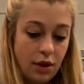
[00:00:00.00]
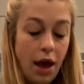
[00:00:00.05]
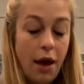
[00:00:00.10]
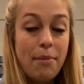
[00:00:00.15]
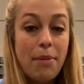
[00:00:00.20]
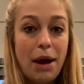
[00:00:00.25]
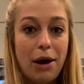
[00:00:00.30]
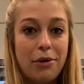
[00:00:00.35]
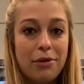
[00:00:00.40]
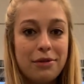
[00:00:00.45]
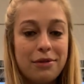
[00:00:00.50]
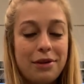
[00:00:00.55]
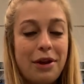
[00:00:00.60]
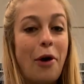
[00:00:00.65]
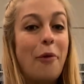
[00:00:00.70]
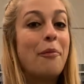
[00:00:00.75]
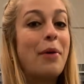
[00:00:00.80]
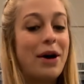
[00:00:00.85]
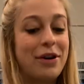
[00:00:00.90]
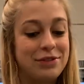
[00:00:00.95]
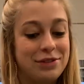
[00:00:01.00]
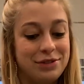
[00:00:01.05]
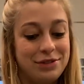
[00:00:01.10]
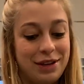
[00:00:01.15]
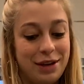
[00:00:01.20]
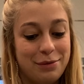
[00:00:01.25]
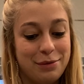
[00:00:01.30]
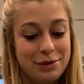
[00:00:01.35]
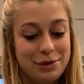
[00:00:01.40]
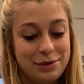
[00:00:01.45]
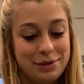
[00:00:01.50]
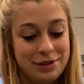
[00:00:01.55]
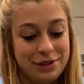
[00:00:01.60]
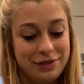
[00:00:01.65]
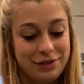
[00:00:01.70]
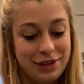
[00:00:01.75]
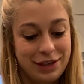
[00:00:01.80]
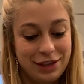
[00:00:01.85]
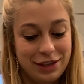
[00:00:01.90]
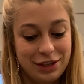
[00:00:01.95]
About 2 tablespoons
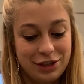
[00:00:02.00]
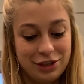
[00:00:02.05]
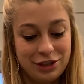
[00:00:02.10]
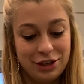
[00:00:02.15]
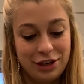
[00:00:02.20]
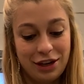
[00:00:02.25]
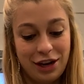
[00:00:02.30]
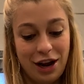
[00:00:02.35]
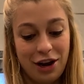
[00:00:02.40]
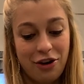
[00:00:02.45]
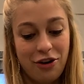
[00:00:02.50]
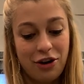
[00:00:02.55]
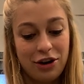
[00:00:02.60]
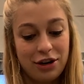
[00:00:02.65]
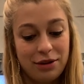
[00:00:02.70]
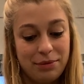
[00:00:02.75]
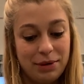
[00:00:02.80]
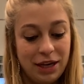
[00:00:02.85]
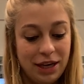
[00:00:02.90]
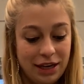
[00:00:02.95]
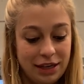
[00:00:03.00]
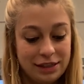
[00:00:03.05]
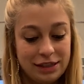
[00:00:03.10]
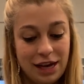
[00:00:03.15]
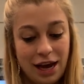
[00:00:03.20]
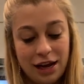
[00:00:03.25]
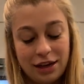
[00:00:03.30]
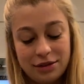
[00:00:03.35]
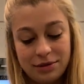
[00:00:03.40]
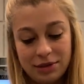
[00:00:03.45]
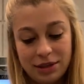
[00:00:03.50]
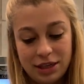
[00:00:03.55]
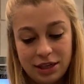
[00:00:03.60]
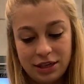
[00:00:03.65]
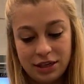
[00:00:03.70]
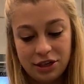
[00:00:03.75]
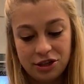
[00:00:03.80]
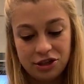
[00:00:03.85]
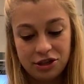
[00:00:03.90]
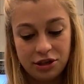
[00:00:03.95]
of conditioner. Kind of hard to be exact with
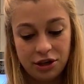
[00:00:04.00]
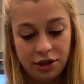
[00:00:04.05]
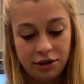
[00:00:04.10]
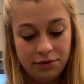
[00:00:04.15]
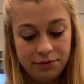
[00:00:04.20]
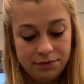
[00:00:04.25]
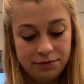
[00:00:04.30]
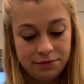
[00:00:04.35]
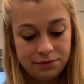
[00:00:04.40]
conditioner.